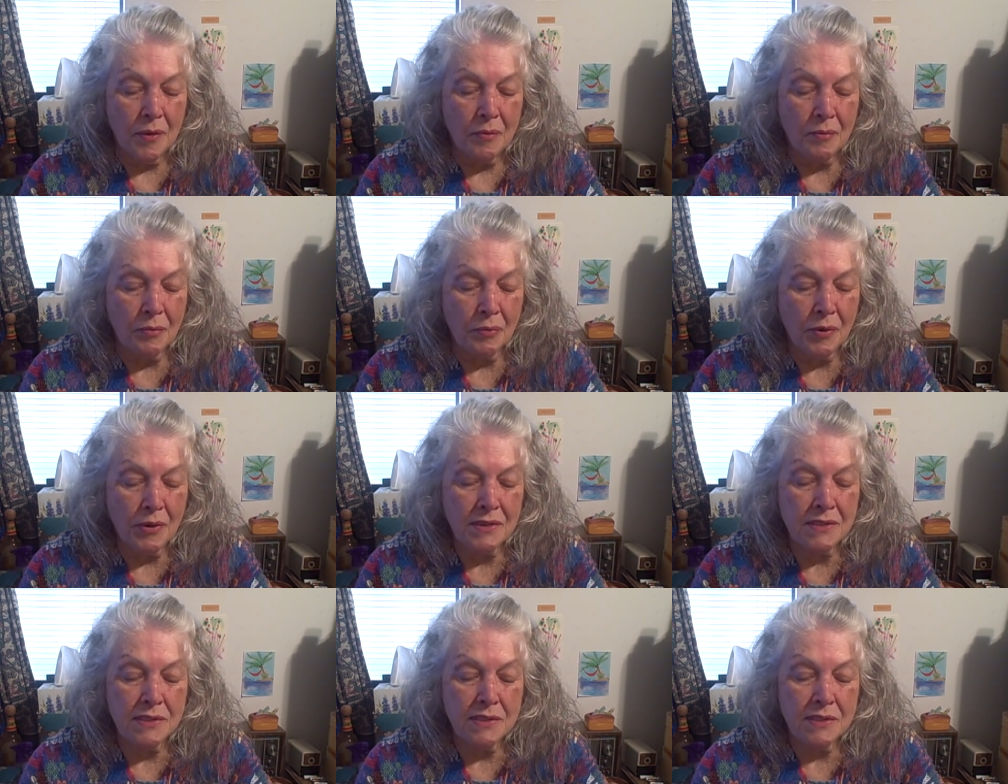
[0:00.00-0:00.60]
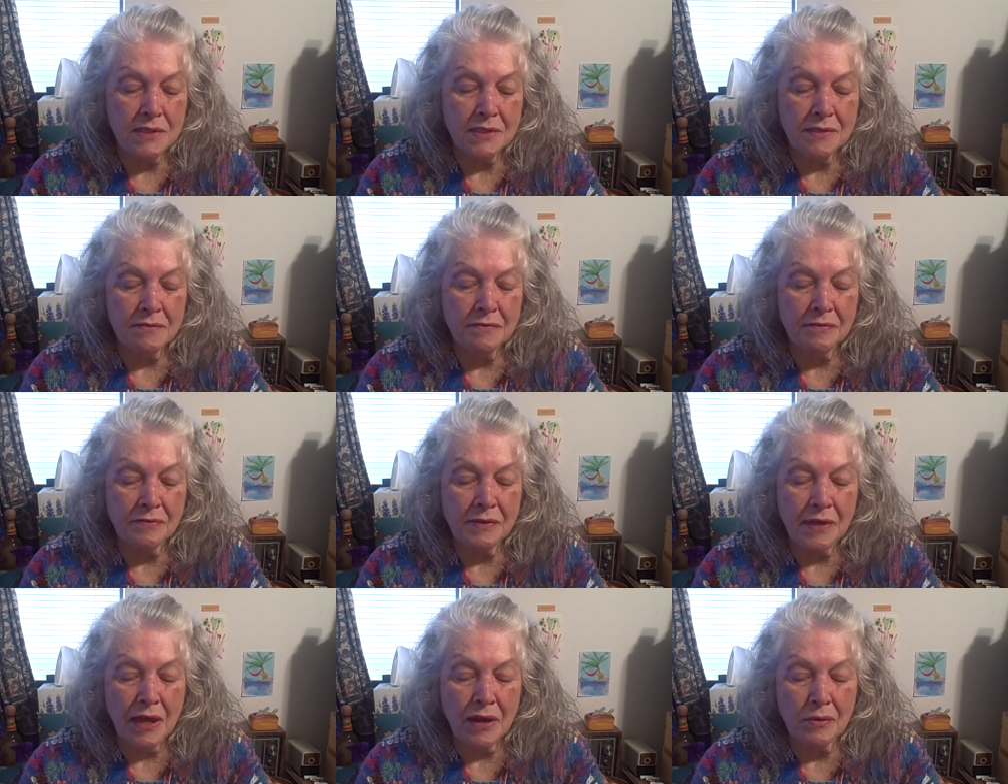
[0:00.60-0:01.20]
Presents of
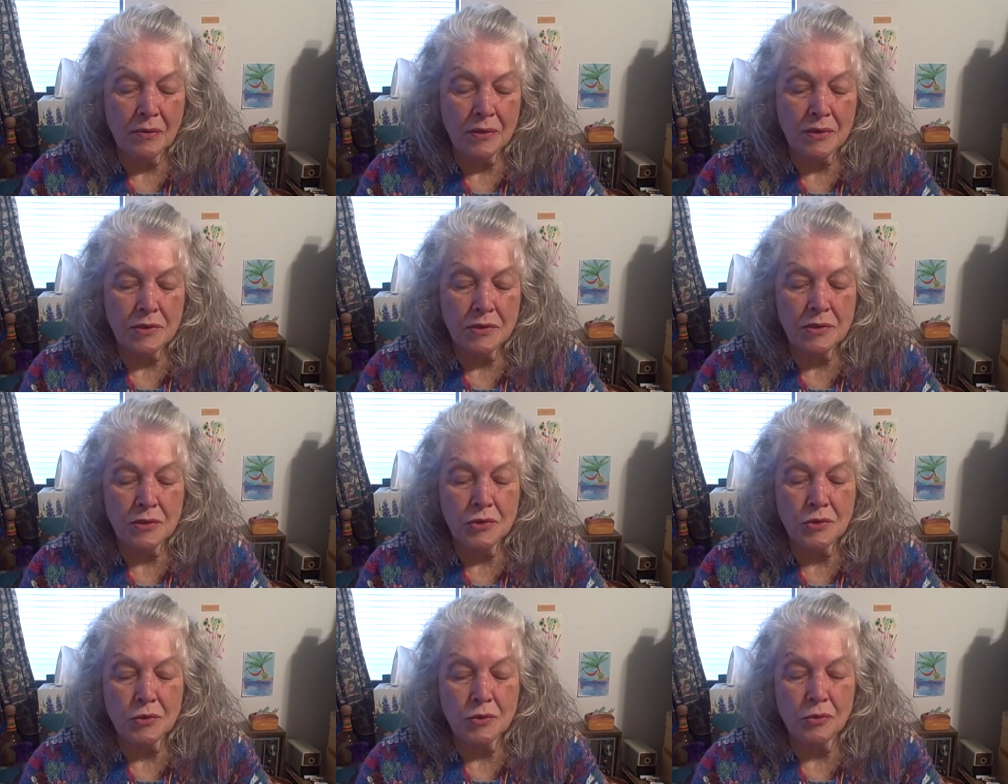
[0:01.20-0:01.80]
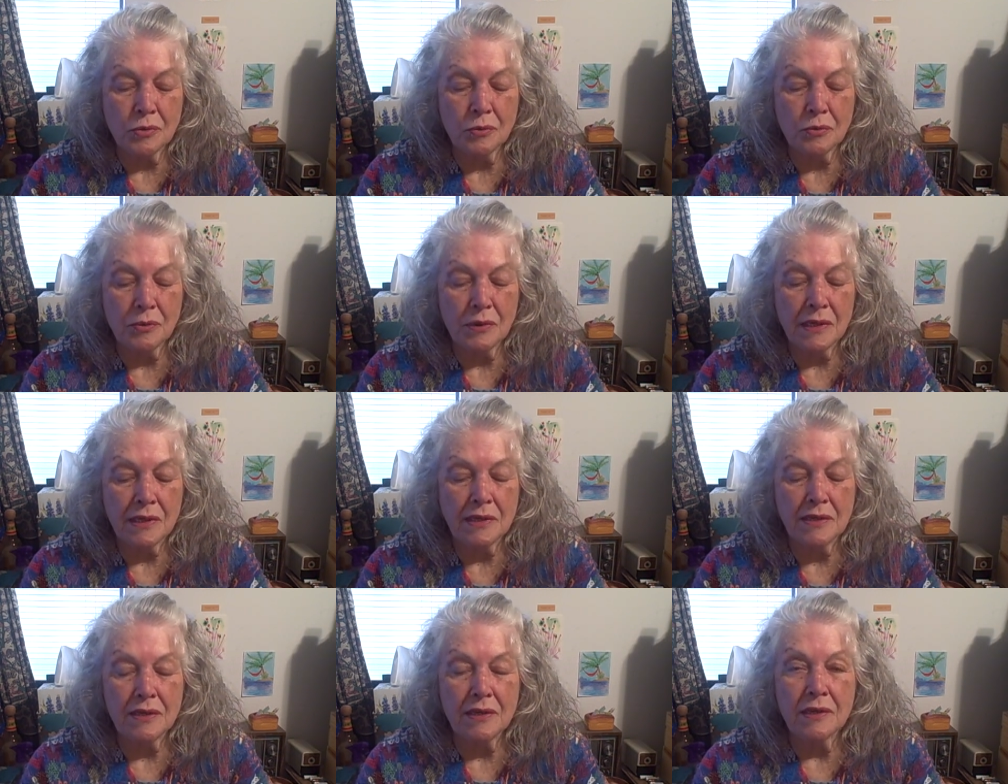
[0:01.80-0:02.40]
flowers and
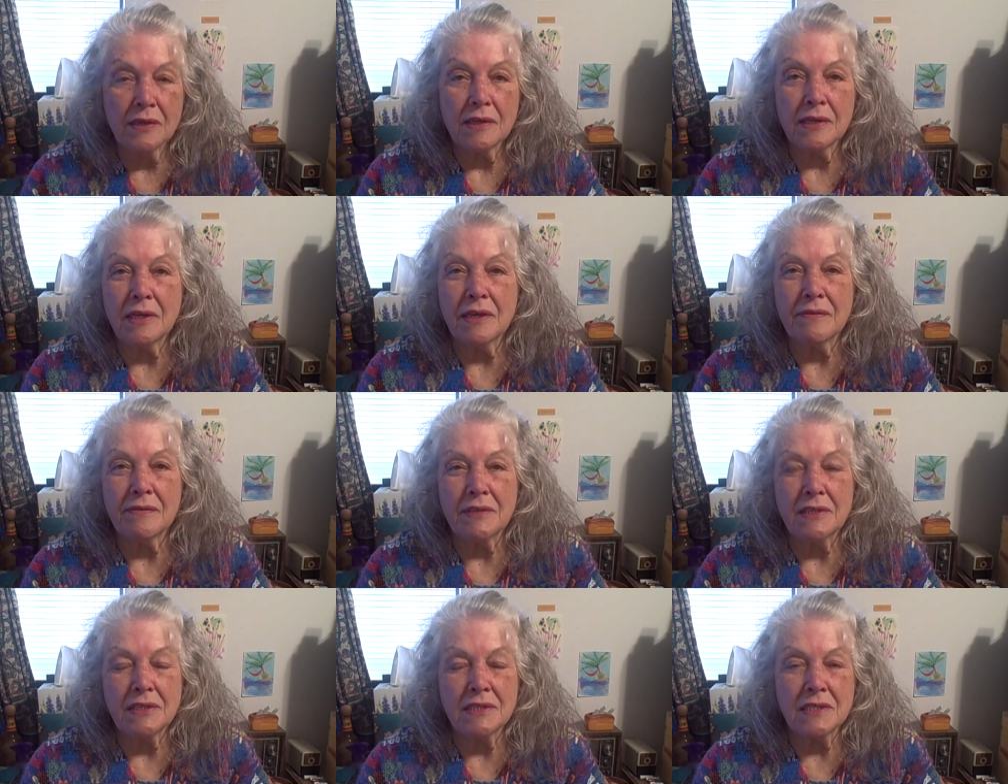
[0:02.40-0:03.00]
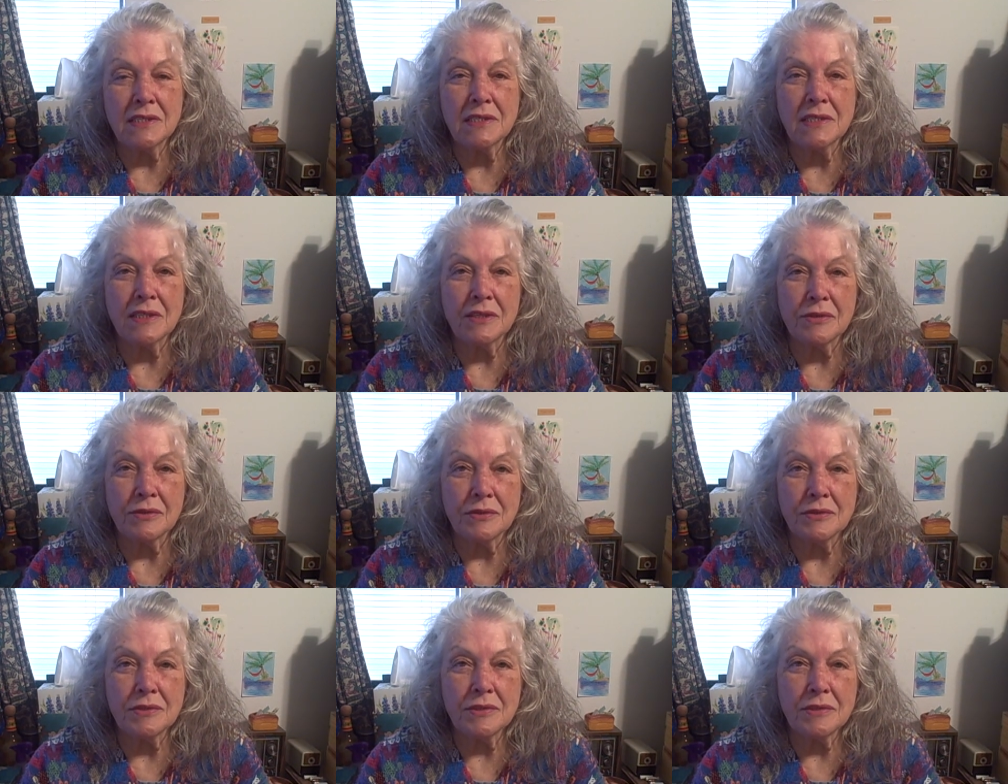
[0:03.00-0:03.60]
jewelry given to
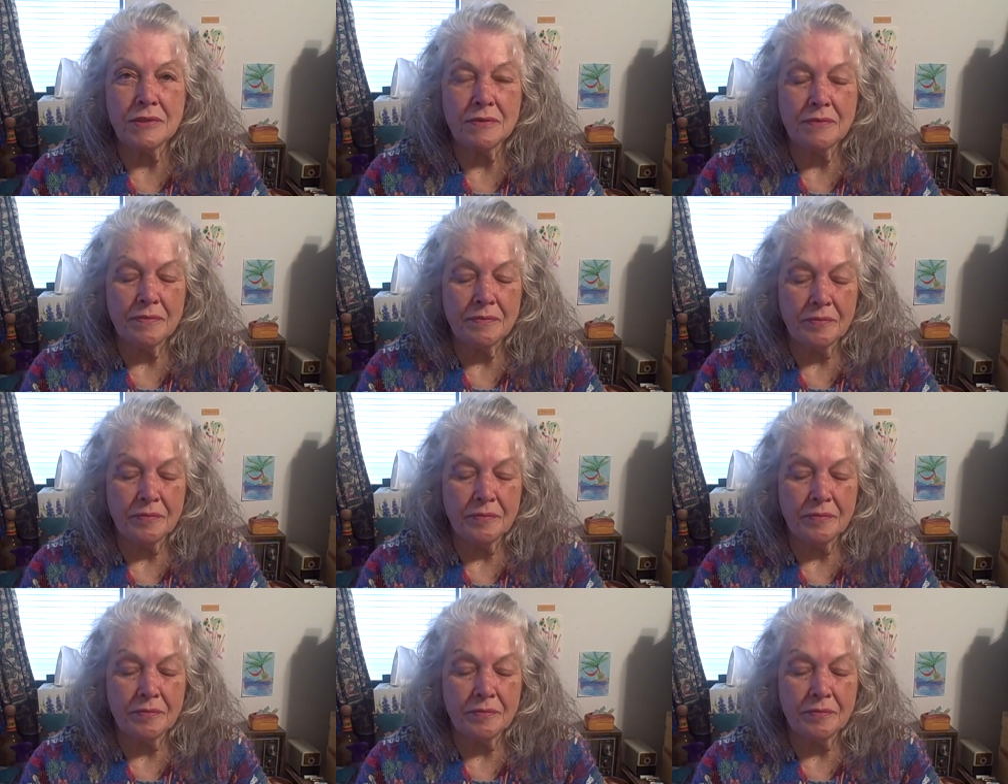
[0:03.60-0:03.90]
sitters.